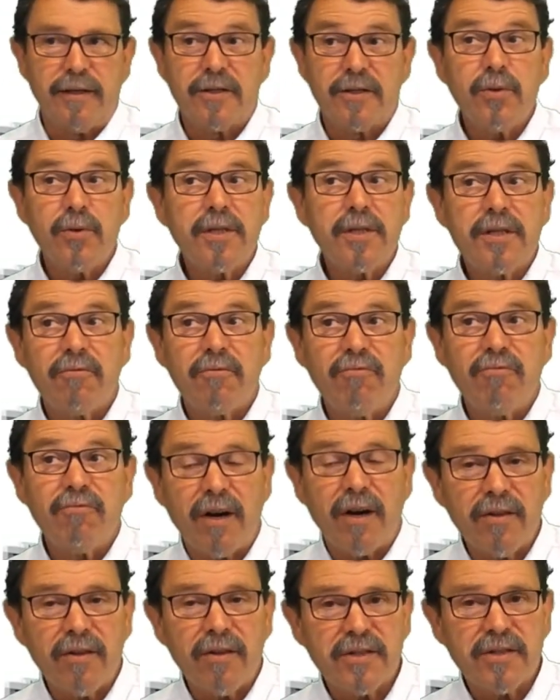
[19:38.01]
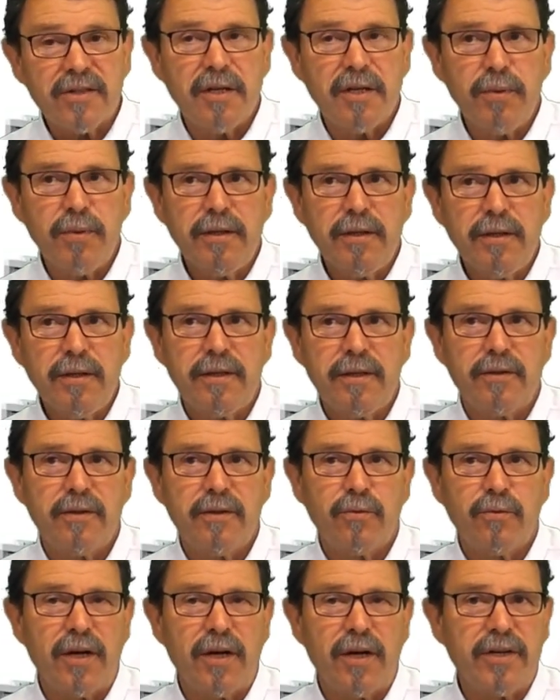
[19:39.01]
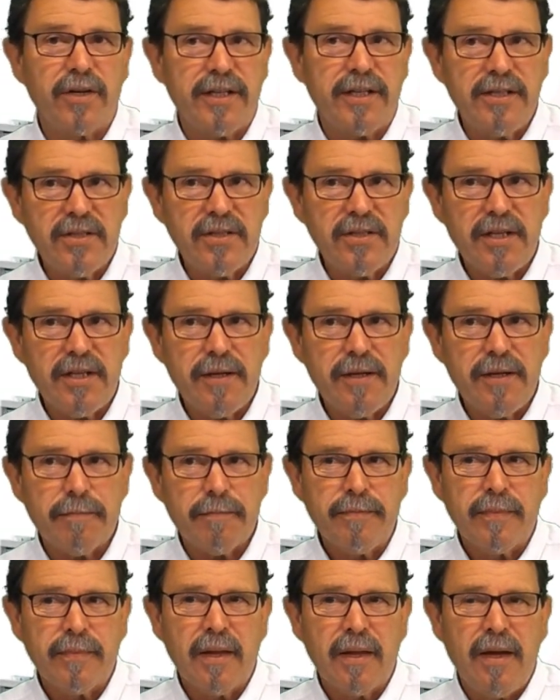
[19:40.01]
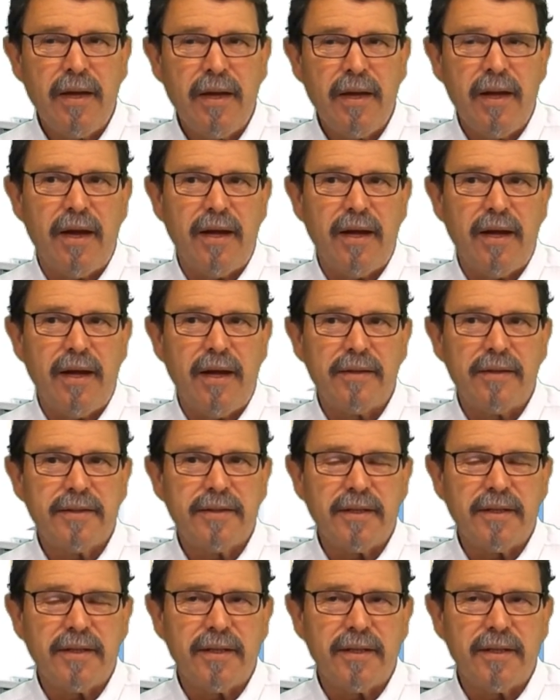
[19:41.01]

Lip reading: So it's rather simple, rather easy, and